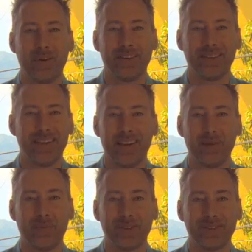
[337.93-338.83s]
what the
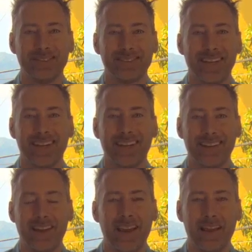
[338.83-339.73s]
other person's
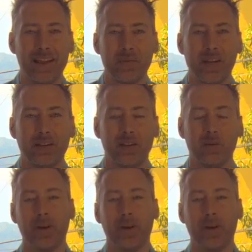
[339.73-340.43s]
saying, and that's what they do.